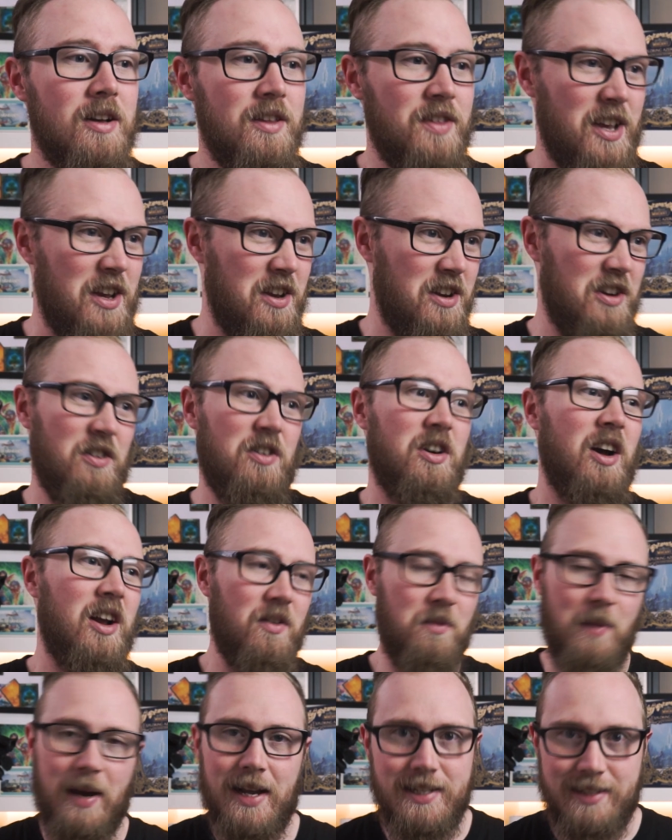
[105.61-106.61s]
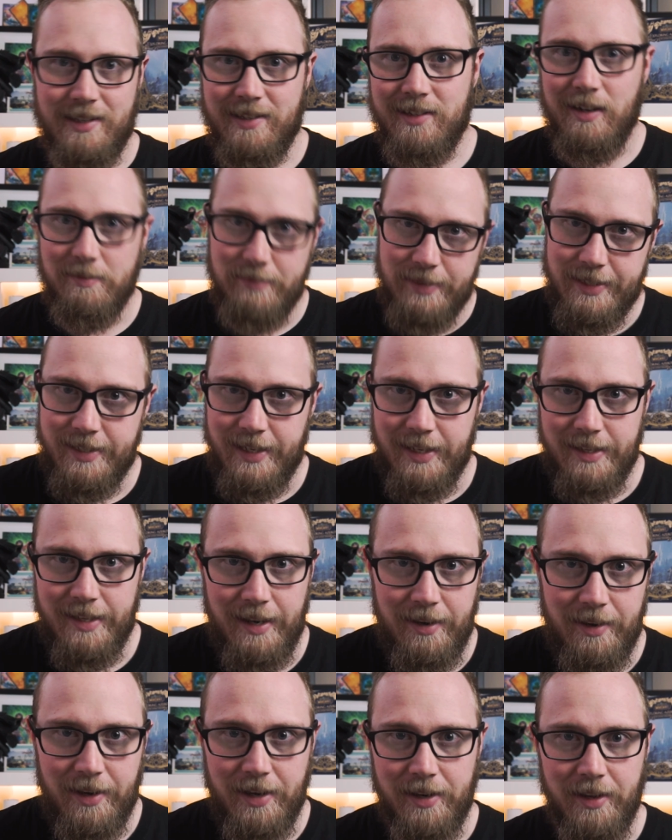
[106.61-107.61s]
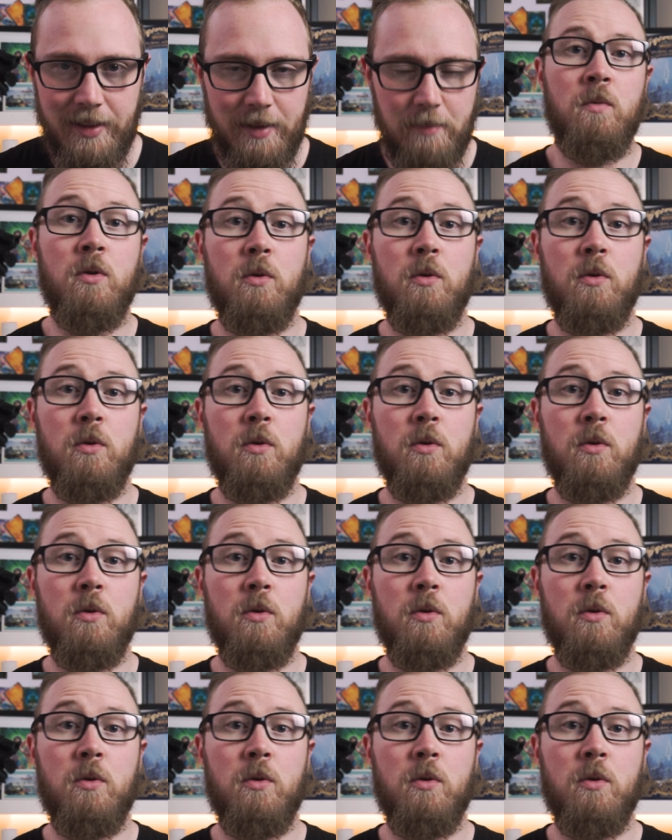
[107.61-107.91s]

that you're not kind of wasting time just sitting there looking at them.